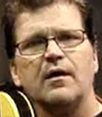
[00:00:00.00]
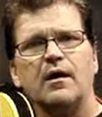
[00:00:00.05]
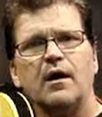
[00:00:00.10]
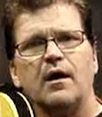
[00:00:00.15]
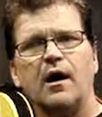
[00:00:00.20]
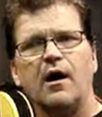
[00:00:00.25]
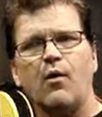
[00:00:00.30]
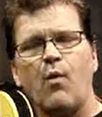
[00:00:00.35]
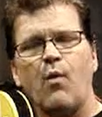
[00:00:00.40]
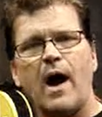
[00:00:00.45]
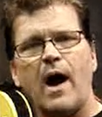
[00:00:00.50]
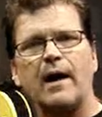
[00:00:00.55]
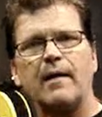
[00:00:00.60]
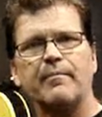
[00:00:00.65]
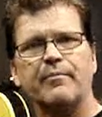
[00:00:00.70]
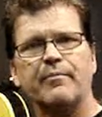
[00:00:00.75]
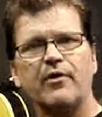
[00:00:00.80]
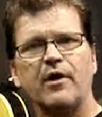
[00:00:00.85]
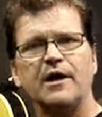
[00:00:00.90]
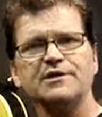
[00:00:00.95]
wire
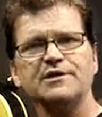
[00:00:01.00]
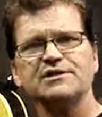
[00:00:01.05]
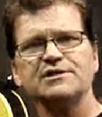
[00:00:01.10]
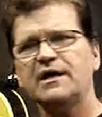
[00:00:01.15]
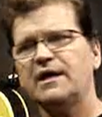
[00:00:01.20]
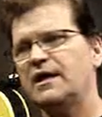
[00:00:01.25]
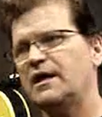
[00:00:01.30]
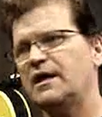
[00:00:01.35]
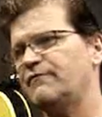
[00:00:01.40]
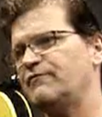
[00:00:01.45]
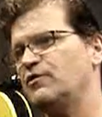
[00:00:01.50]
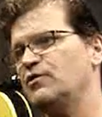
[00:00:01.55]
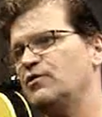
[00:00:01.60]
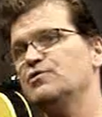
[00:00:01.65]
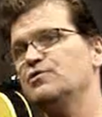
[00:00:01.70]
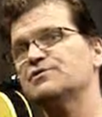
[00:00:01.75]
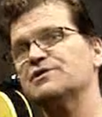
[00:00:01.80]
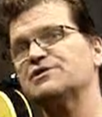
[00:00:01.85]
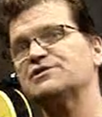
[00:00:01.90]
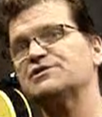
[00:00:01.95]
brush, if you
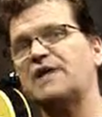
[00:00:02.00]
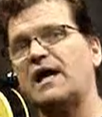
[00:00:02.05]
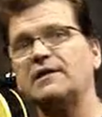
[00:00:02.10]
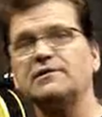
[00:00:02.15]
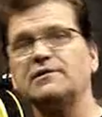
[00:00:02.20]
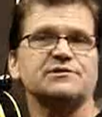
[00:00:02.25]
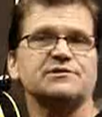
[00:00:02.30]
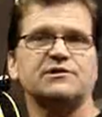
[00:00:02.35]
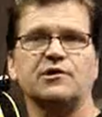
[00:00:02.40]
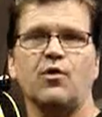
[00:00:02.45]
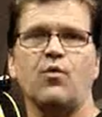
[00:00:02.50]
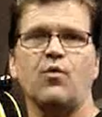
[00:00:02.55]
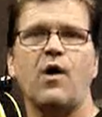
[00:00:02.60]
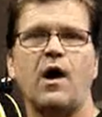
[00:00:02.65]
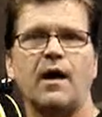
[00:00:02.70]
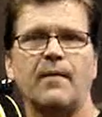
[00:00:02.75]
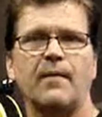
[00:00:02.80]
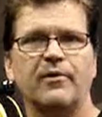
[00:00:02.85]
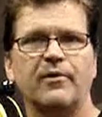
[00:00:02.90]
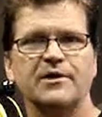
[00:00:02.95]
use a stainless steel
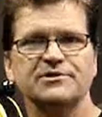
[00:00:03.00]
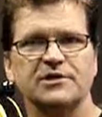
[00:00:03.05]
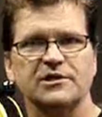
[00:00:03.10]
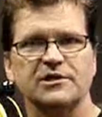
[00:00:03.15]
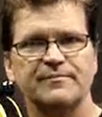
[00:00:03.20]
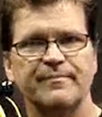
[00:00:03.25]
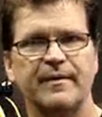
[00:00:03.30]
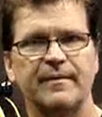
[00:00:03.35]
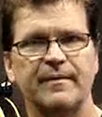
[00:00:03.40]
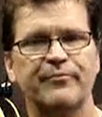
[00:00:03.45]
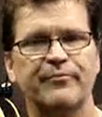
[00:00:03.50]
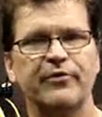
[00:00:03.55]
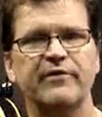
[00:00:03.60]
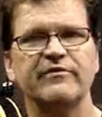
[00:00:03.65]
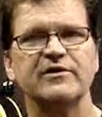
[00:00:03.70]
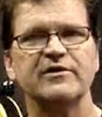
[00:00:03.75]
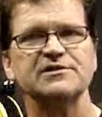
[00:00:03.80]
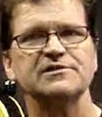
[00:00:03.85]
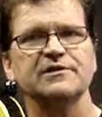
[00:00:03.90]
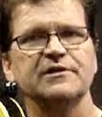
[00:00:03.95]
wire brush that's been
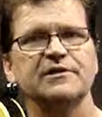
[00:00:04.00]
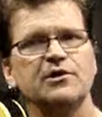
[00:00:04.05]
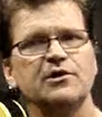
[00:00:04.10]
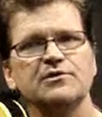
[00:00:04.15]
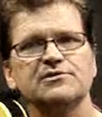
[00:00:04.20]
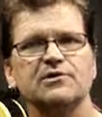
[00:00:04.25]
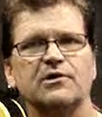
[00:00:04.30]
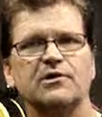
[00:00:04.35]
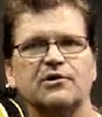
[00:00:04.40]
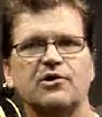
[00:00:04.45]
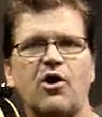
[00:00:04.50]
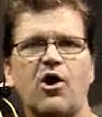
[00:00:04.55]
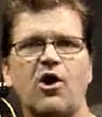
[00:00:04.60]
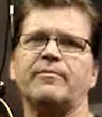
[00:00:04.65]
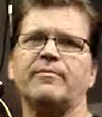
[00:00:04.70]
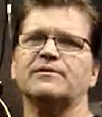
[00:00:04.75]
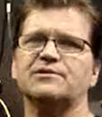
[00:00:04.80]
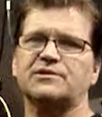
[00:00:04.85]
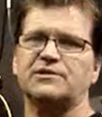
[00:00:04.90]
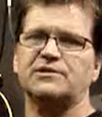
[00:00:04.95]
previously used on
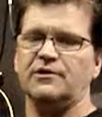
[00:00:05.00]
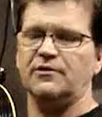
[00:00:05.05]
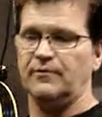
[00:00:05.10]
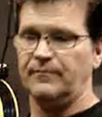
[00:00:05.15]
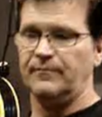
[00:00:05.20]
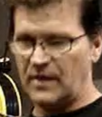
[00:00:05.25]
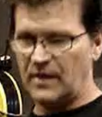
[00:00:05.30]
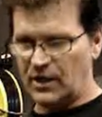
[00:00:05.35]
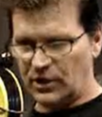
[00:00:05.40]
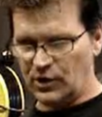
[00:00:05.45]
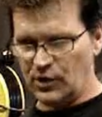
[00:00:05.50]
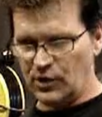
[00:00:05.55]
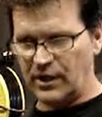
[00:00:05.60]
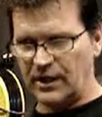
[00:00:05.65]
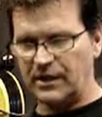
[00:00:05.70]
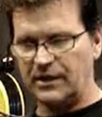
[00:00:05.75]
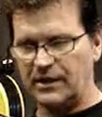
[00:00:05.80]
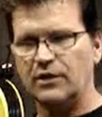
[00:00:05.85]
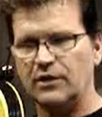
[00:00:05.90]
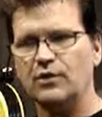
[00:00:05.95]
carbon steel, you
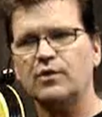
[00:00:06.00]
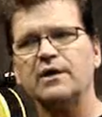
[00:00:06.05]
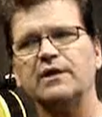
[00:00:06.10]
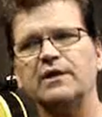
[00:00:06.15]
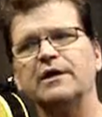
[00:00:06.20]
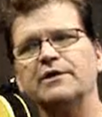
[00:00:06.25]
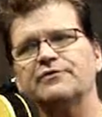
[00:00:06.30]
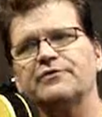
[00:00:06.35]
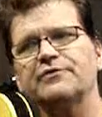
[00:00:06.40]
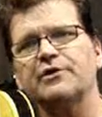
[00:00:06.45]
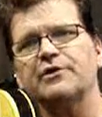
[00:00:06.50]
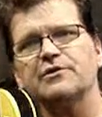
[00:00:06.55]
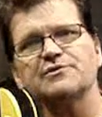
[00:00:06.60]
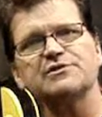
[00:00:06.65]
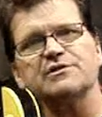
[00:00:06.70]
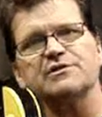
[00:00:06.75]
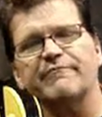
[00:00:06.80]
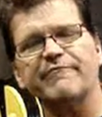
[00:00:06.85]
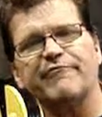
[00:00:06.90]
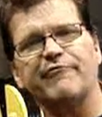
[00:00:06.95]
can introduce
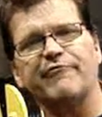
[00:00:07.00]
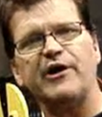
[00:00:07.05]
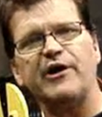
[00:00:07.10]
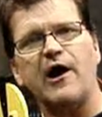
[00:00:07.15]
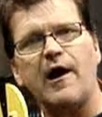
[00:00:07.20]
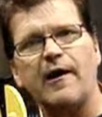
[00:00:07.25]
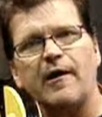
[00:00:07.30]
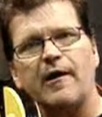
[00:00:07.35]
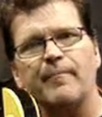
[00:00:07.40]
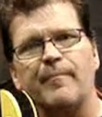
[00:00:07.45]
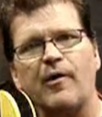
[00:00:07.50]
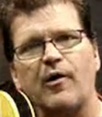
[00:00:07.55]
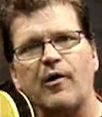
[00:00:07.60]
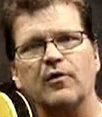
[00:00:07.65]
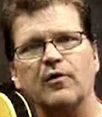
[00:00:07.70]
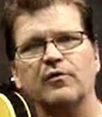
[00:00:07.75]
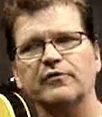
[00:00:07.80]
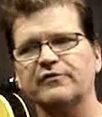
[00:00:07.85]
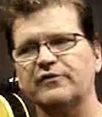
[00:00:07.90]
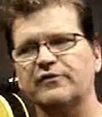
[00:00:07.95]
some free iron
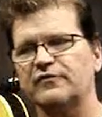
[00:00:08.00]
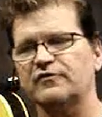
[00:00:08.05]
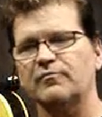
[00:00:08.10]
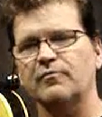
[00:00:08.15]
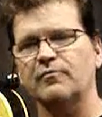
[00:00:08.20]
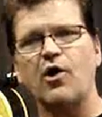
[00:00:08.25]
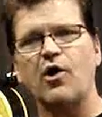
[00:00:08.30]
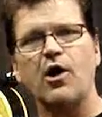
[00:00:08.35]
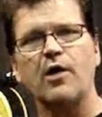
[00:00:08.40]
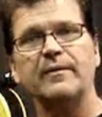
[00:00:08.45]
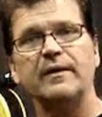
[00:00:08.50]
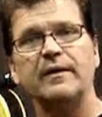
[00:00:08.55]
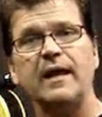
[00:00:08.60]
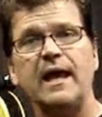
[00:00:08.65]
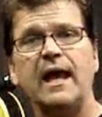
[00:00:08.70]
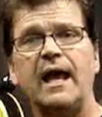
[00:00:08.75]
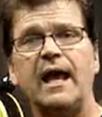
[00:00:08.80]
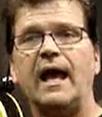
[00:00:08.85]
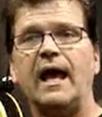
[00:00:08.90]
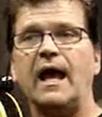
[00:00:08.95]
particles and some carbon
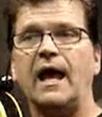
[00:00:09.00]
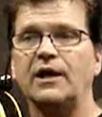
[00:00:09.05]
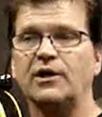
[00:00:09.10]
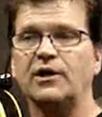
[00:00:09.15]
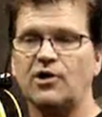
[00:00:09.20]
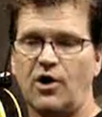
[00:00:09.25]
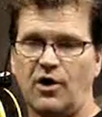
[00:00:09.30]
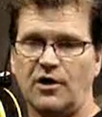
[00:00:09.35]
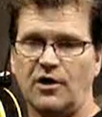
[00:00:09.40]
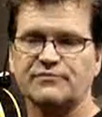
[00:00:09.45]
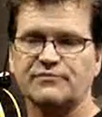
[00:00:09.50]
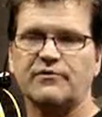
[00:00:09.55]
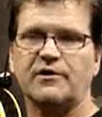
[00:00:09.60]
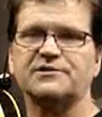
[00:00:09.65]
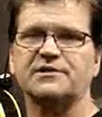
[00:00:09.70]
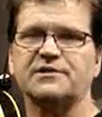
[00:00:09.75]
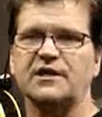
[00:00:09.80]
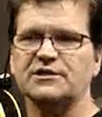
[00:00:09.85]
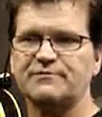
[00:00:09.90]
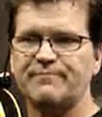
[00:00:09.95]
and cause
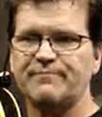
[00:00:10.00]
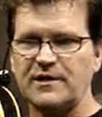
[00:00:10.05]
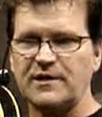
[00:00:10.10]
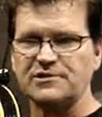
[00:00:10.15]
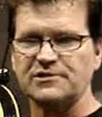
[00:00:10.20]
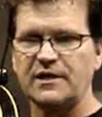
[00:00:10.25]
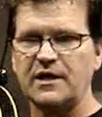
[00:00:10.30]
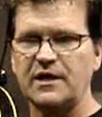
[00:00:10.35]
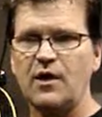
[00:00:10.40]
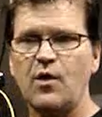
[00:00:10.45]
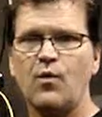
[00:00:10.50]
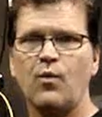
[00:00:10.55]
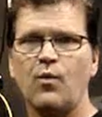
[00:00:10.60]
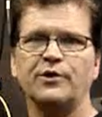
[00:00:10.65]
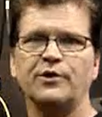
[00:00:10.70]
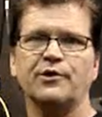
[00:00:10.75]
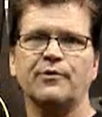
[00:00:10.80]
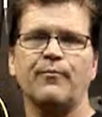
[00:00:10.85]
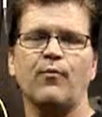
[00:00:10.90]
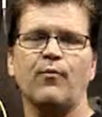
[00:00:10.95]
rusting, especially
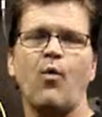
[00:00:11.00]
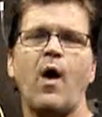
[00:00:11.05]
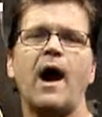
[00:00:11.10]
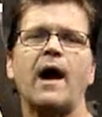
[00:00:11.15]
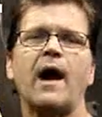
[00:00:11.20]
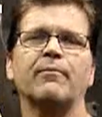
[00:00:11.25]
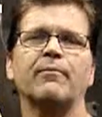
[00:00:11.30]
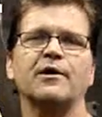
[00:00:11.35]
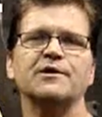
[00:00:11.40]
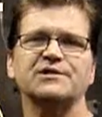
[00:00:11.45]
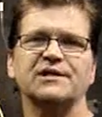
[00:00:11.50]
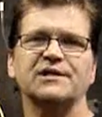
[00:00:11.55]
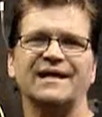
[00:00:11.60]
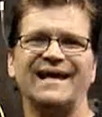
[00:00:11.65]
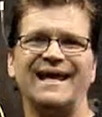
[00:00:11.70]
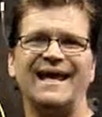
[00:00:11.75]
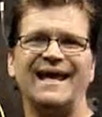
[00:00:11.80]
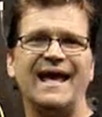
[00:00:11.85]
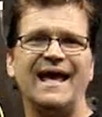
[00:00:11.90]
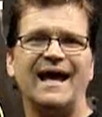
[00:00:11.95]
when you're wire brushing
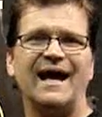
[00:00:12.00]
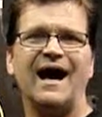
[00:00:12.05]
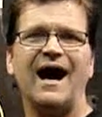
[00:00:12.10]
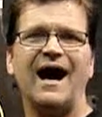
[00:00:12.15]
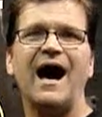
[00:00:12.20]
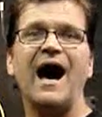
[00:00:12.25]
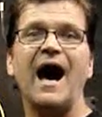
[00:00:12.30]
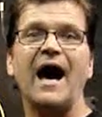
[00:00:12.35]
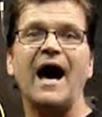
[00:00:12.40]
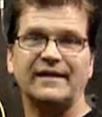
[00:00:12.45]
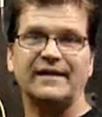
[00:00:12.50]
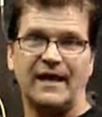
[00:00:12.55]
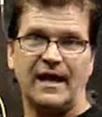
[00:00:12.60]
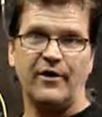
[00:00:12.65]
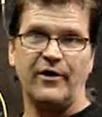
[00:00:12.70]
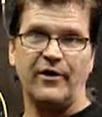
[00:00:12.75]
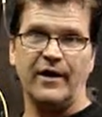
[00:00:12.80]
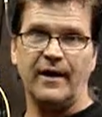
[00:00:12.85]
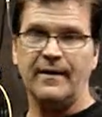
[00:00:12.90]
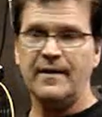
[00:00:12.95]
a hot
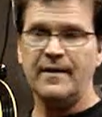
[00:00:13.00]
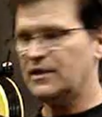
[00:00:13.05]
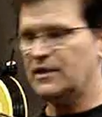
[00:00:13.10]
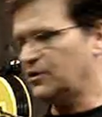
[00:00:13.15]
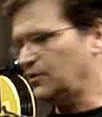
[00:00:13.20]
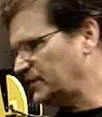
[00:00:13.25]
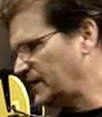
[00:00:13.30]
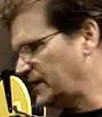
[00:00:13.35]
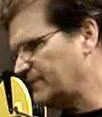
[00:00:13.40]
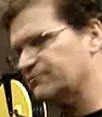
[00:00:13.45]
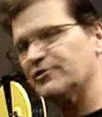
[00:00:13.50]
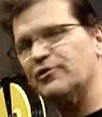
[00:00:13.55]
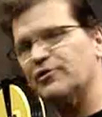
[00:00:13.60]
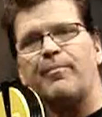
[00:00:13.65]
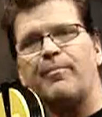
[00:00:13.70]
area. You leave little